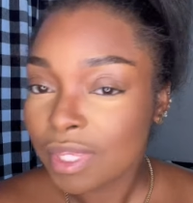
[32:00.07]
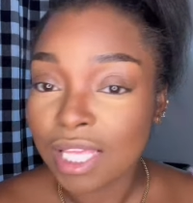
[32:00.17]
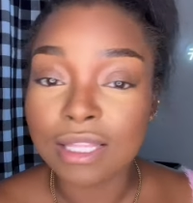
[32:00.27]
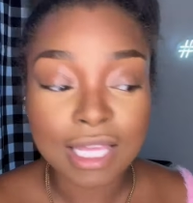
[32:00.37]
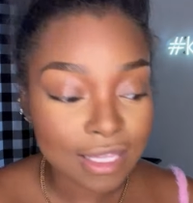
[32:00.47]

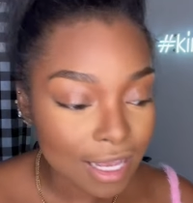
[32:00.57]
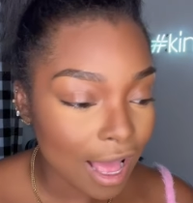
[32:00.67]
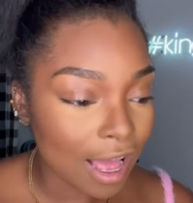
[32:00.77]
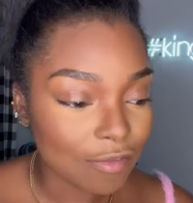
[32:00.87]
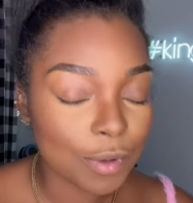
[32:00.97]
lately I
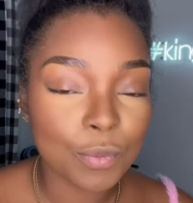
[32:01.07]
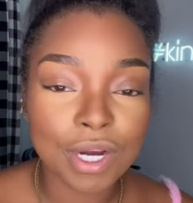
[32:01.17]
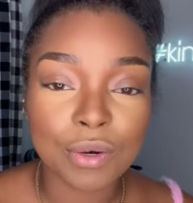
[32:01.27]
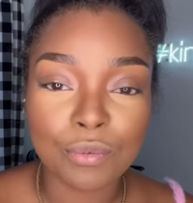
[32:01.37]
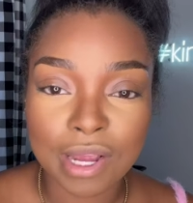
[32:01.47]
have been
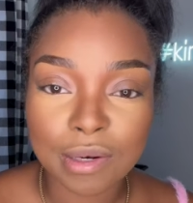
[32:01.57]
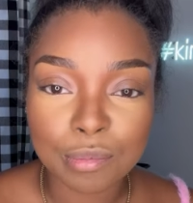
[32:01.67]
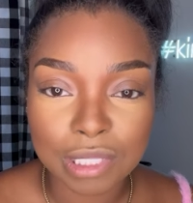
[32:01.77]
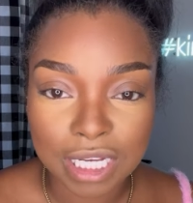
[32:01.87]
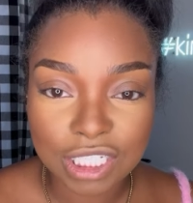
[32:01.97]
wearing red
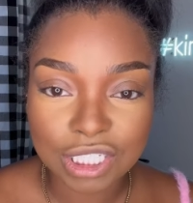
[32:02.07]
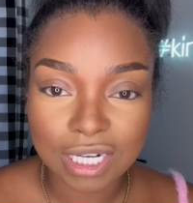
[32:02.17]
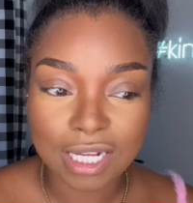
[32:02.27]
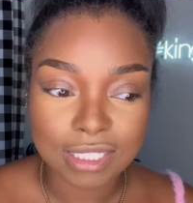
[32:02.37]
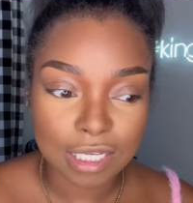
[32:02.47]
blush and
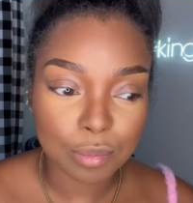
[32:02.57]
I did